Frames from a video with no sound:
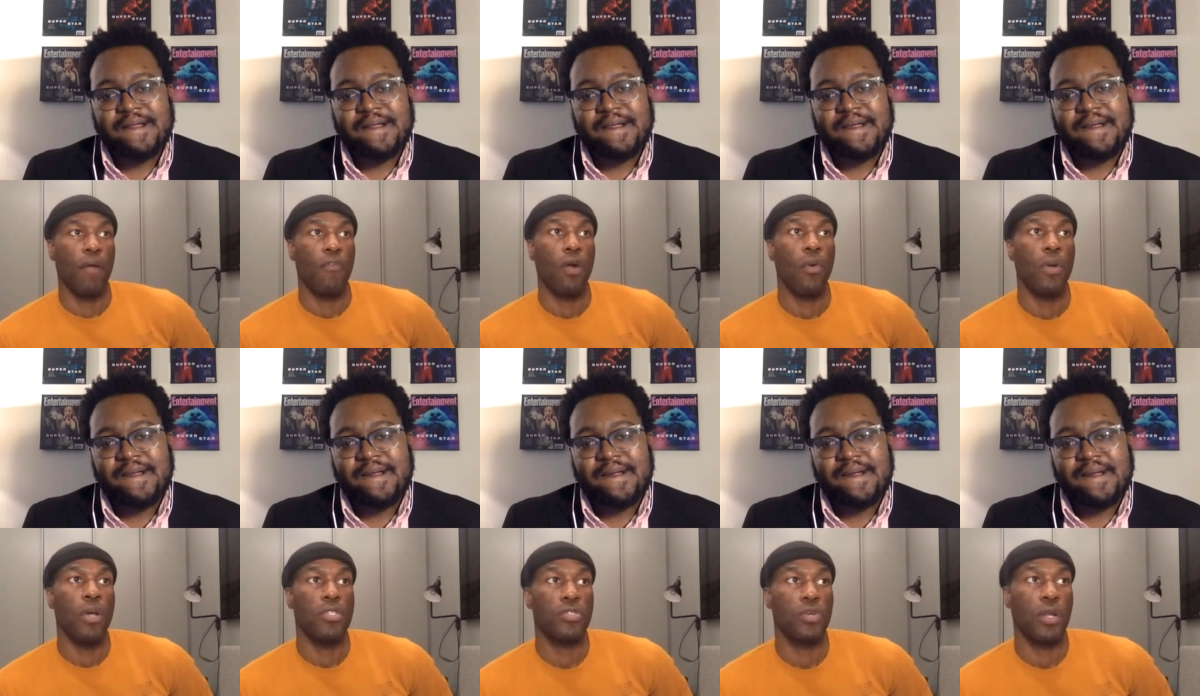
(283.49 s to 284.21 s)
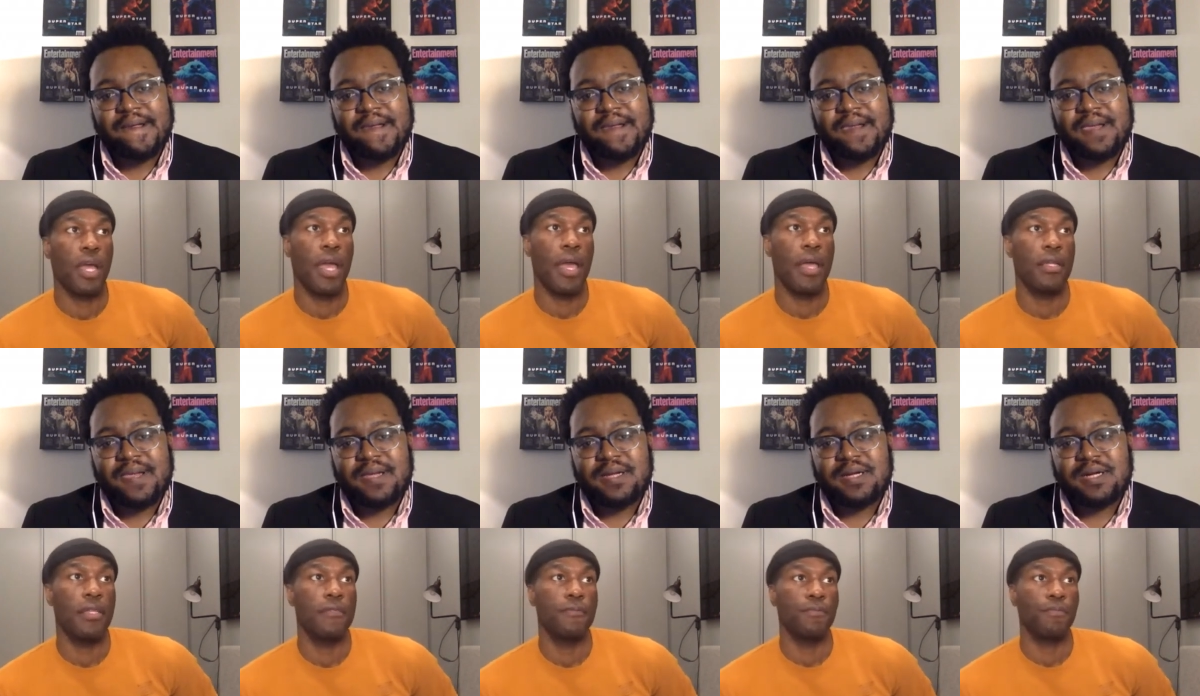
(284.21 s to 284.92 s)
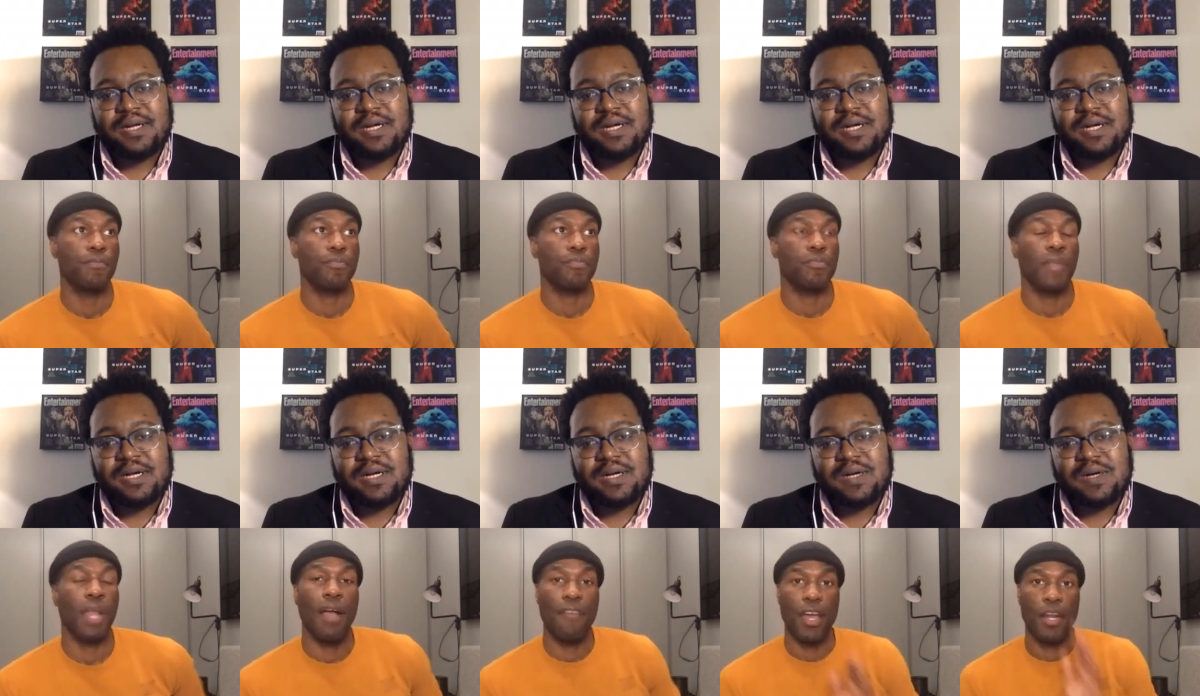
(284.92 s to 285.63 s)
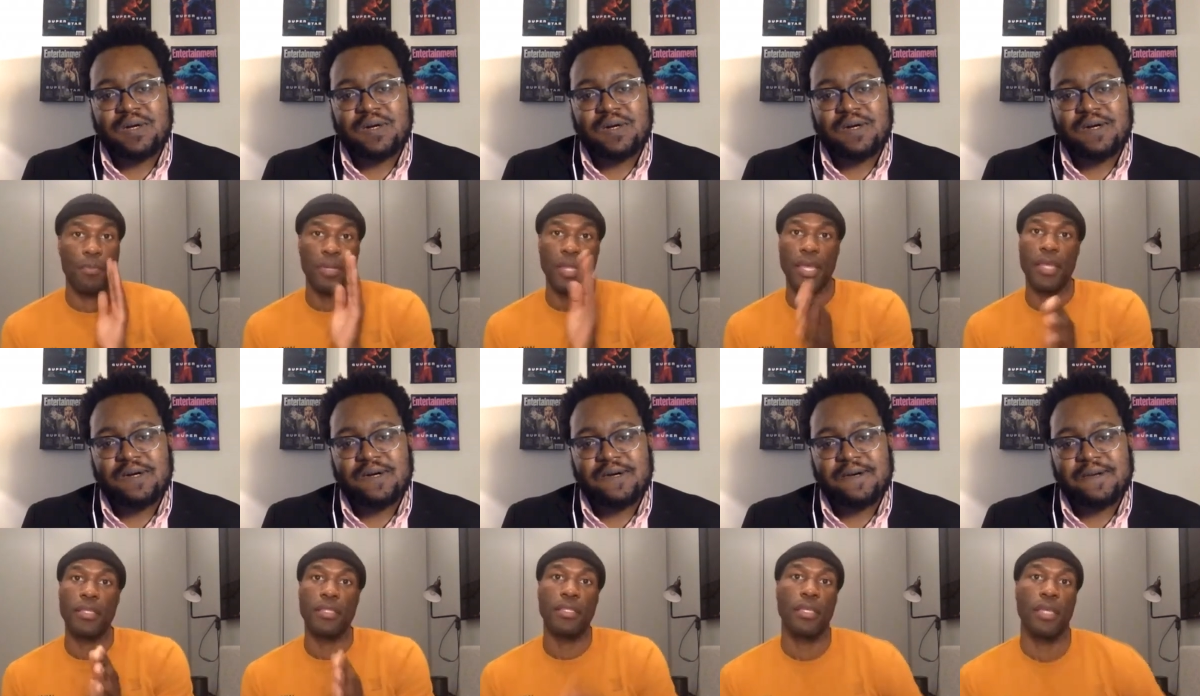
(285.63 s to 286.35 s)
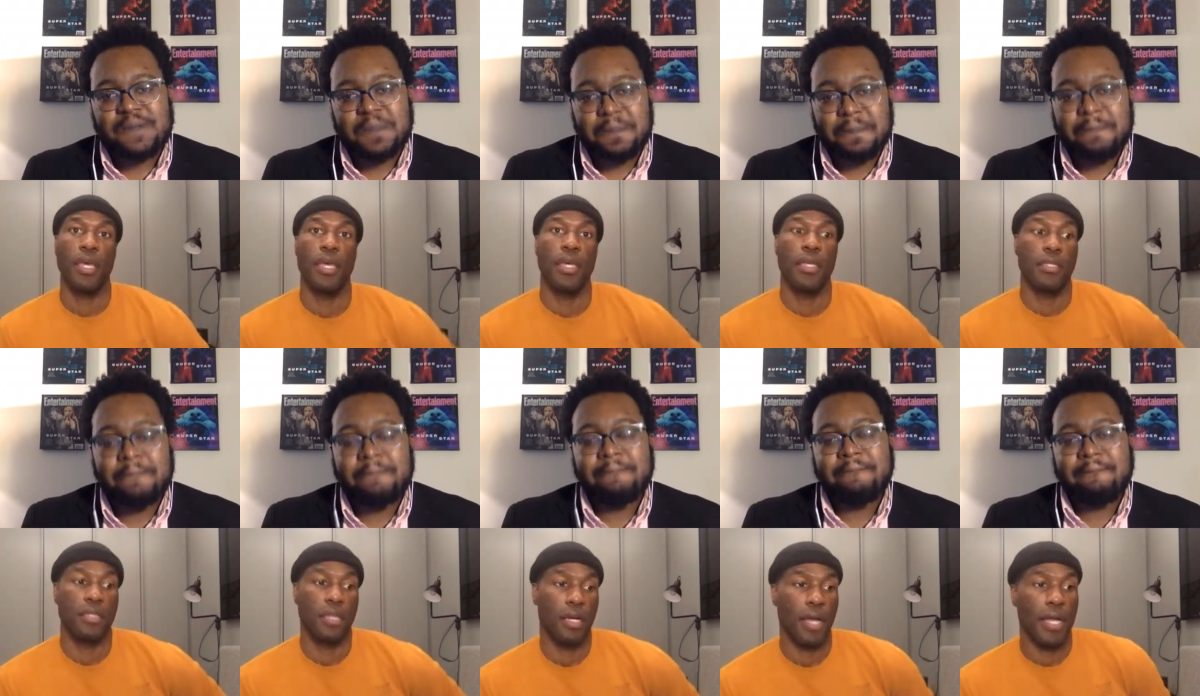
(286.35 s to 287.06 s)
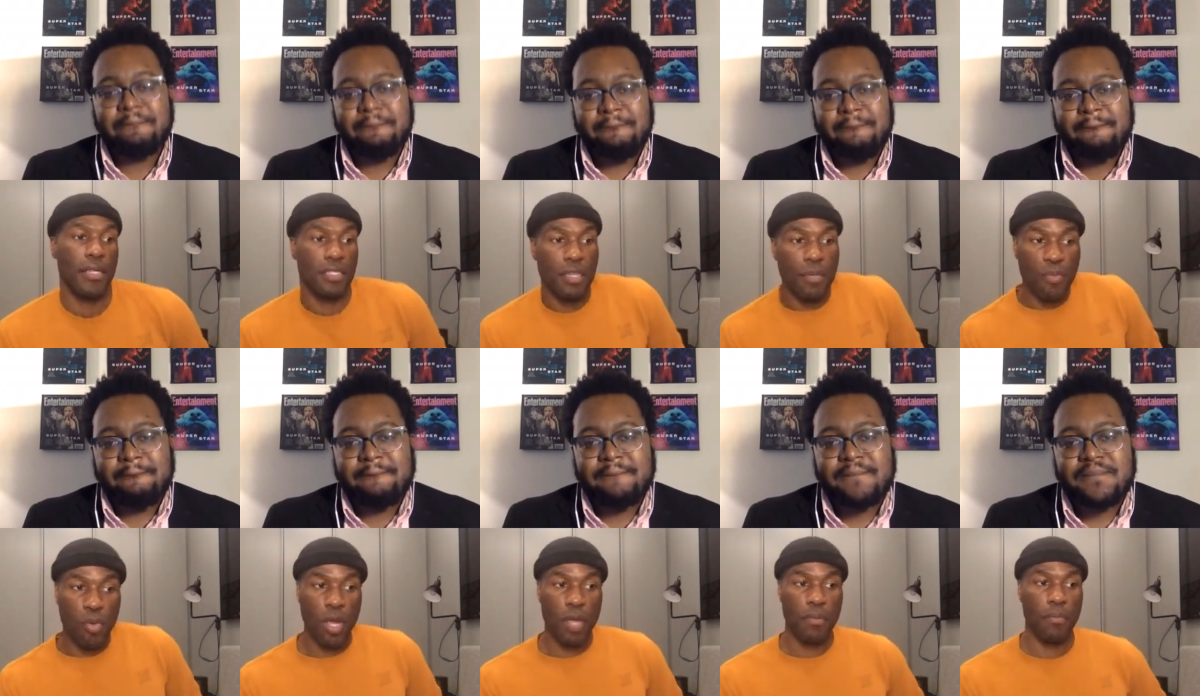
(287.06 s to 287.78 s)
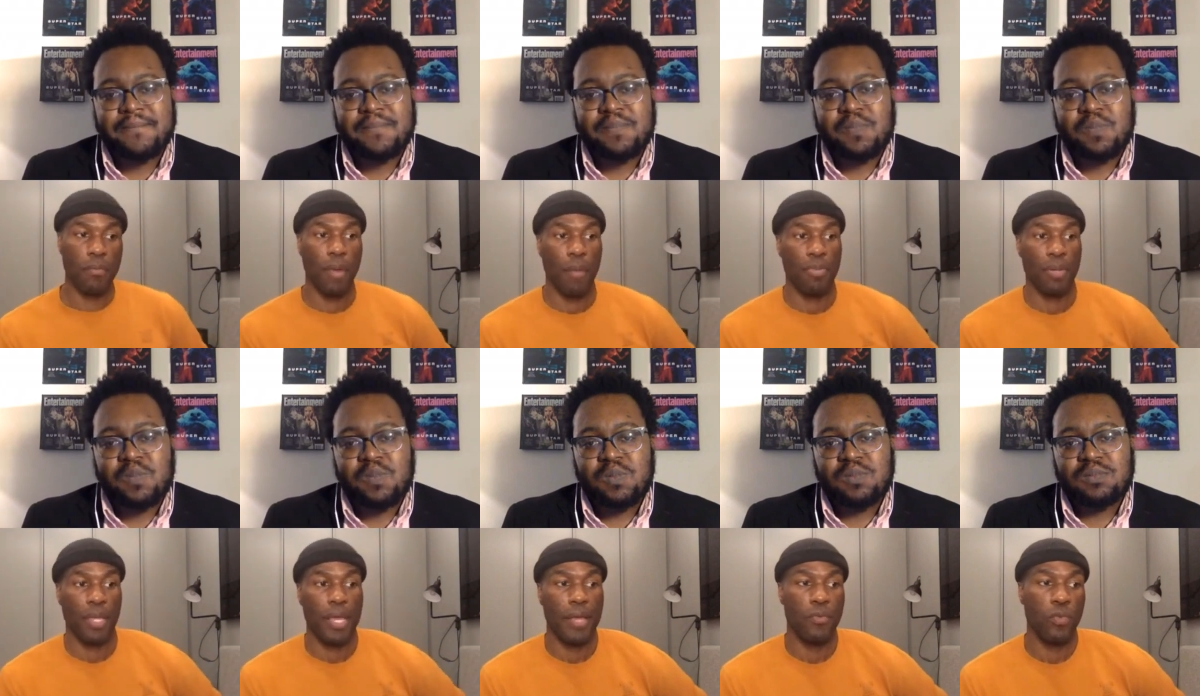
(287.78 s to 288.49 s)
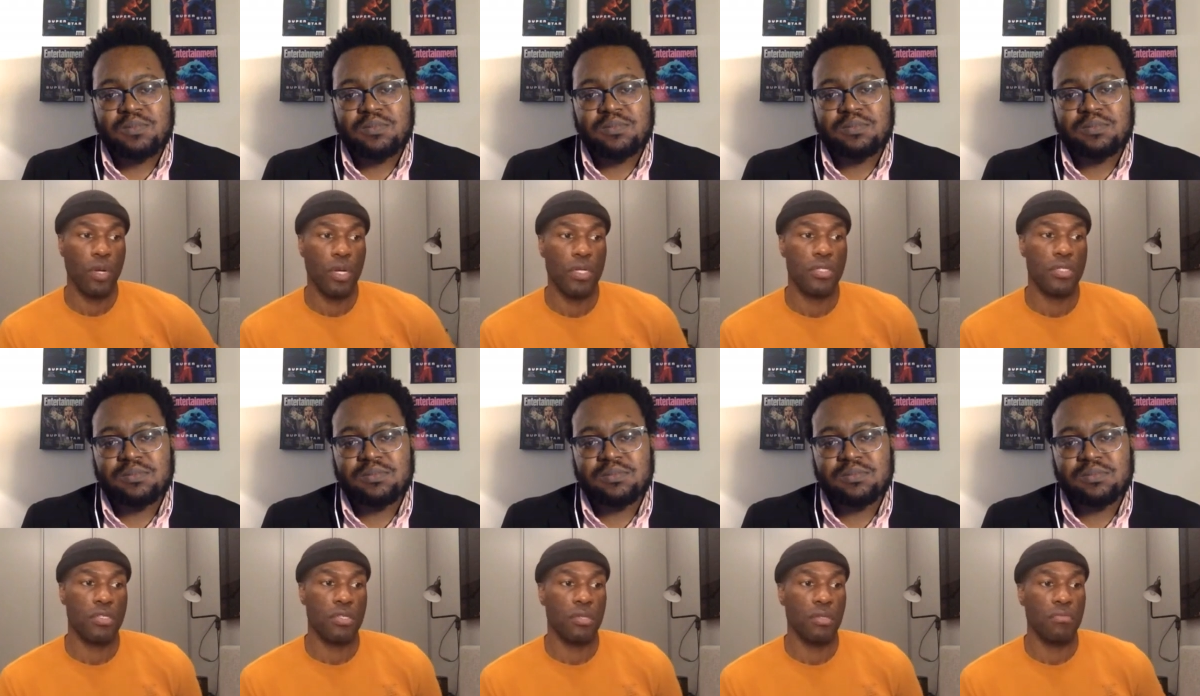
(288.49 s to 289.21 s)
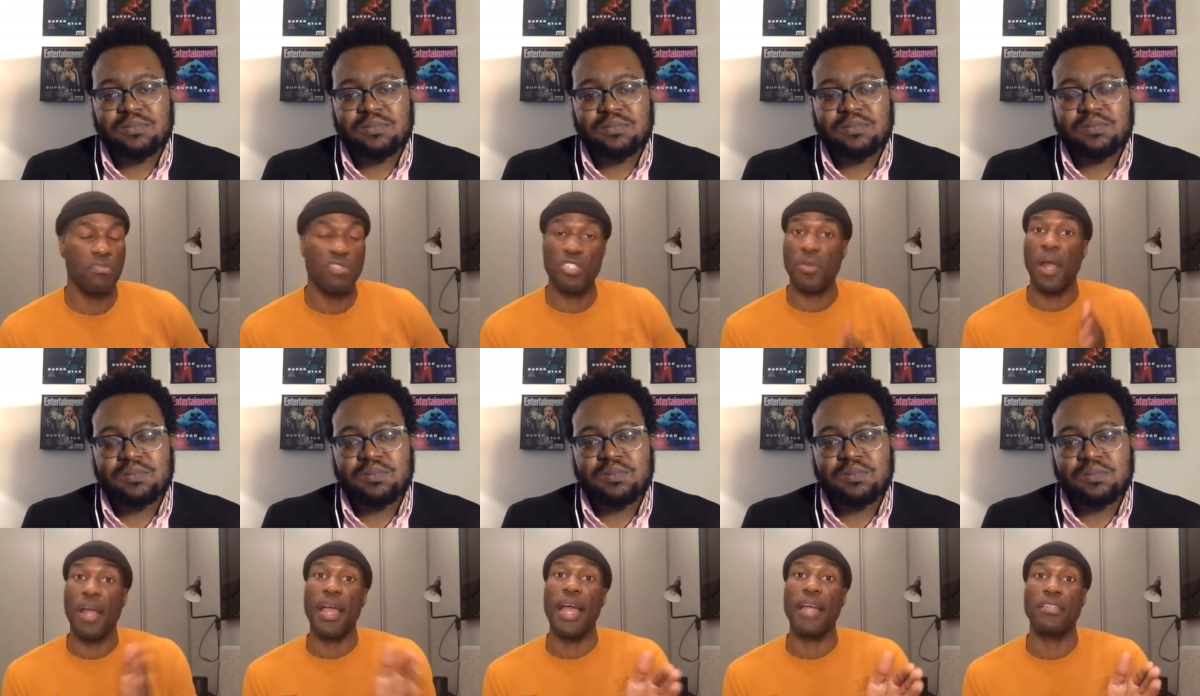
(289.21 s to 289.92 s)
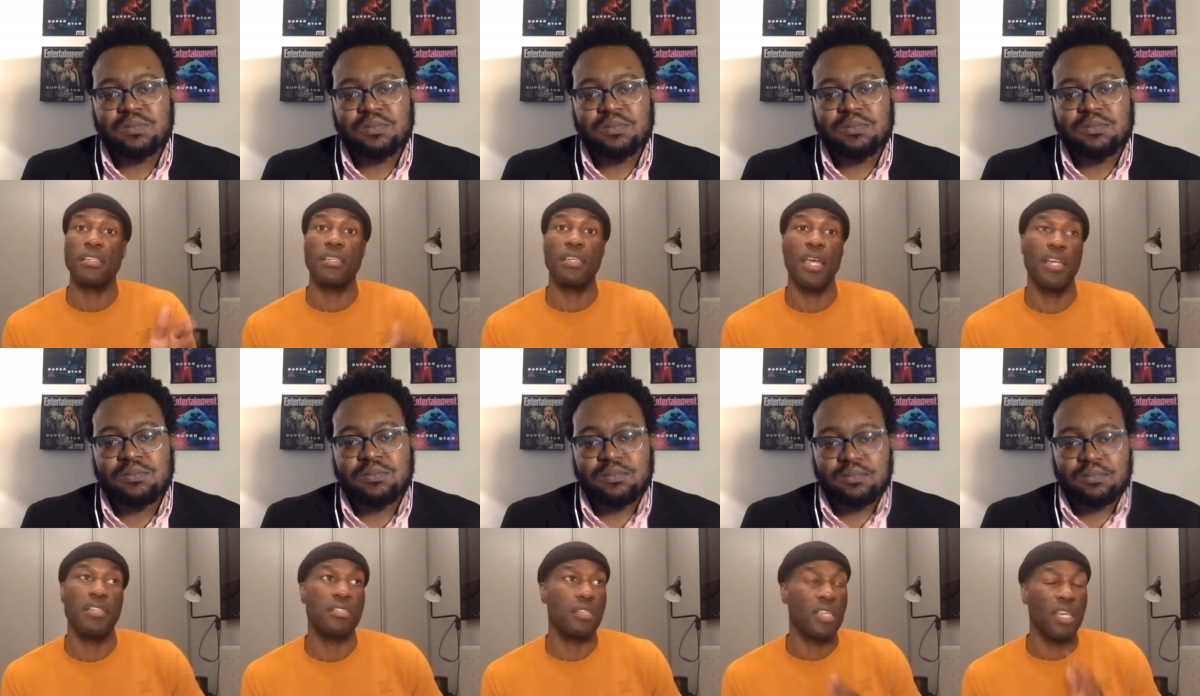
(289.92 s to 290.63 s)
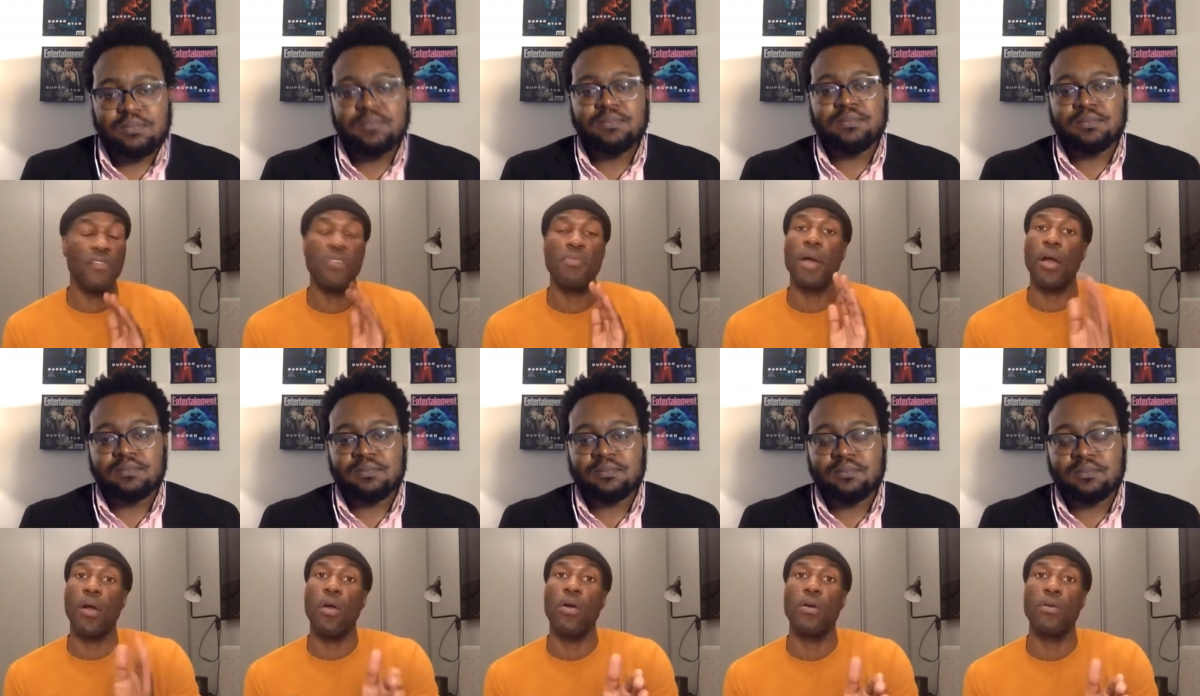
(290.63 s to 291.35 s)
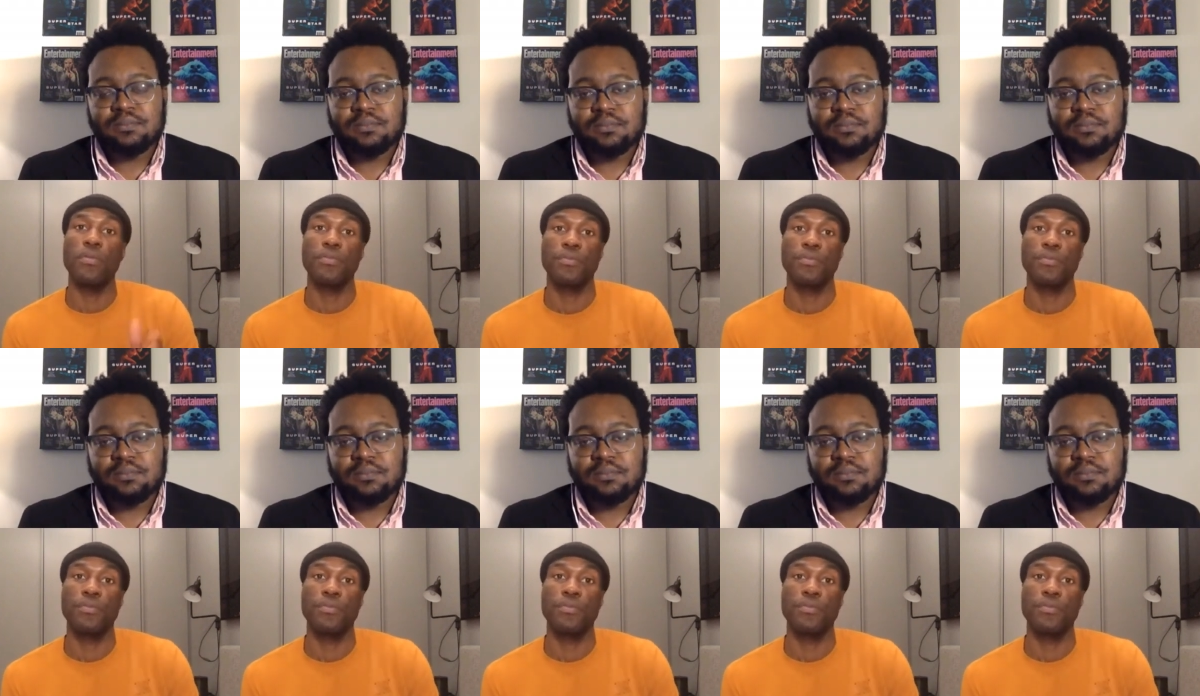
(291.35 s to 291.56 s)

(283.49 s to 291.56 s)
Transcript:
Speaker 1: I've always sort of had I've had a plan, and uh, at some point, my plan was to try acting and to give it my all.